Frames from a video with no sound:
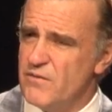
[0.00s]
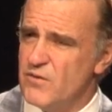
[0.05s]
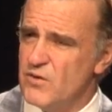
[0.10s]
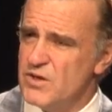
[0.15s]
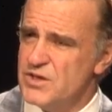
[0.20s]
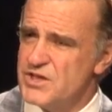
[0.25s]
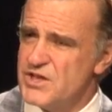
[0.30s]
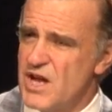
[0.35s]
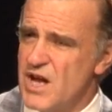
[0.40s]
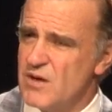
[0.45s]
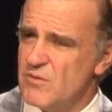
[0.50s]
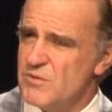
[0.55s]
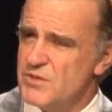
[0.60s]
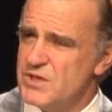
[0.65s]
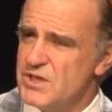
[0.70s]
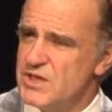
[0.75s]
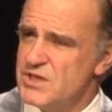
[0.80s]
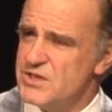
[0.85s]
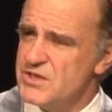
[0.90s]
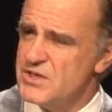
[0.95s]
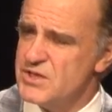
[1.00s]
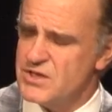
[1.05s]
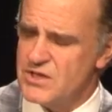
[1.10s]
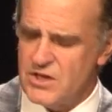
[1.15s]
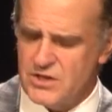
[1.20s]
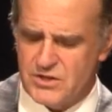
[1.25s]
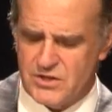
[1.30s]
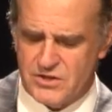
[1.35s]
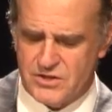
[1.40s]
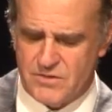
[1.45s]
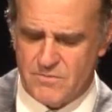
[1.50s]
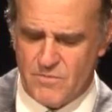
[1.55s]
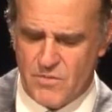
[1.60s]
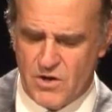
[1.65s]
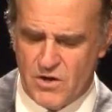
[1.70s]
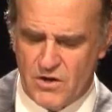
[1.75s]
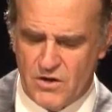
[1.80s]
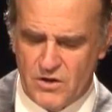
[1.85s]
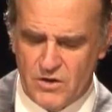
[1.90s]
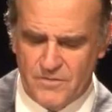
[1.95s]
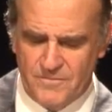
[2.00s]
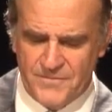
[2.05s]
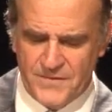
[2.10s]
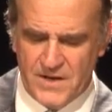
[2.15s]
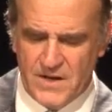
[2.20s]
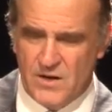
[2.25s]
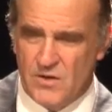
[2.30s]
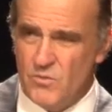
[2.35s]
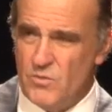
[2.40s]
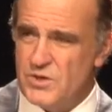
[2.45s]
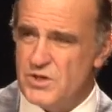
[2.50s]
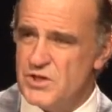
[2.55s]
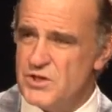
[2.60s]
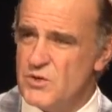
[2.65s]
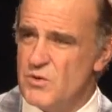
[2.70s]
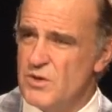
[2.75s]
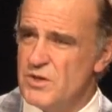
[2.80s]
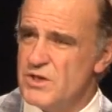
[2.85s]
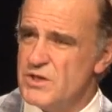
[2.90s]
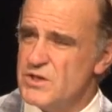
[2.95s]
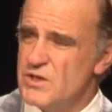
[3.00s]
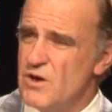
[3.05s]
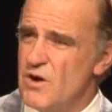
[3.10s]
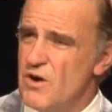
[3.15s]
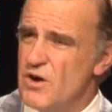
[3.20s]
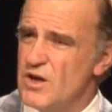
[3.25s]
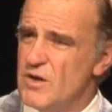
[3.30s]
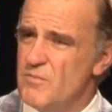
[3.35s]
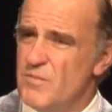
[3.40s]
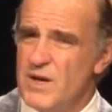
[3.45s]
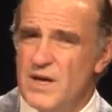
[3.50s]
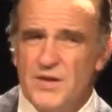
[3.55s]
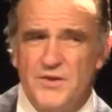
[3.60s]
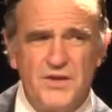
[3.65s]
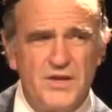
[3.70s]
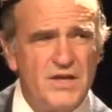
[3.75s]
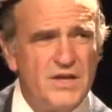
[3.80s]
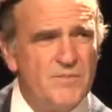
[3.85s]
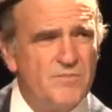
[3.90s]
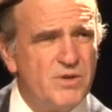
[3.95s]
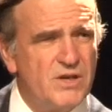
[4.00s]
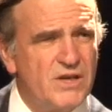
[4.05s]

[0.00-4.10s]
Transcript: for a Socrates discussion tomorrow, which is going to talk about the